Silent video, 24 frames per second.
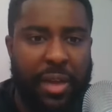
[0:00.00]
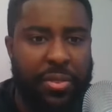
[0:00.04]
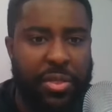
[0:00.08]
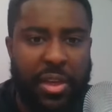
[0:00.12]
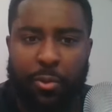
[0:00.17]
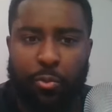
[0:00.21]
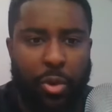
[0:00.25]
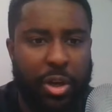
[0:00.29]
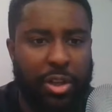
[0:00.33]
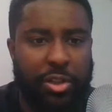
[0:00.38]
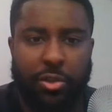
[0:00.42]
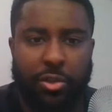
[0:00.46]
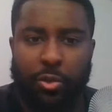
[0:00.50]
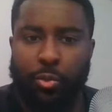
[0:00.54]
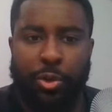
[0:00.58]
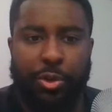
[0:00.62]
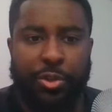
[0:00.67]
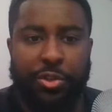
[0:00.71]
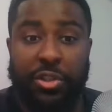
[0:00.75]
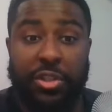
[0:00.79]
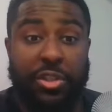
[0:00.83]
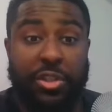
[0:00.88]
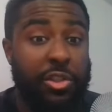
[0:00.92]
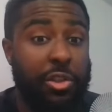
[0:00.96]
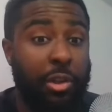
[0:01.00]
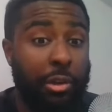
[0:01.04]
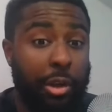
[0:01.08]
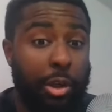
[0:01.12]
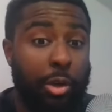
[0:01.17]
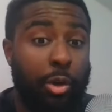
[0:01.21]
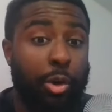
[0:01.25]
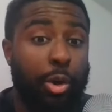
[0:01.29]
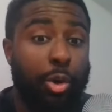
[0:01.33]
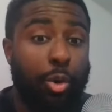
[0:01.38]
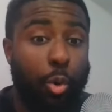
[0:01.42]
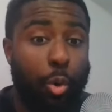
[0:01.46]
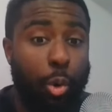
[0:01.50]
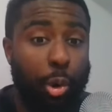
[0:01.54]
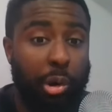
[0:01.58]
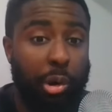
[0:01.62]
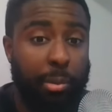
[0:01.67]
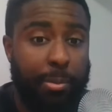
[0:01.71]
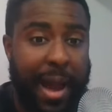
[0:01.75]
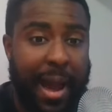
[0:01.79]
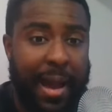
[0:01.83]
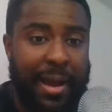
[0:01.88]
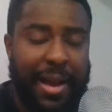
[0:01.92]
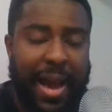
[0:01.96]
I think Rusell Wilson is still a good
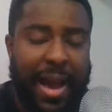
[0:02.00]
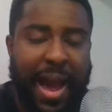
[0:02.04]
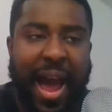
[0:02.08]
quarterback.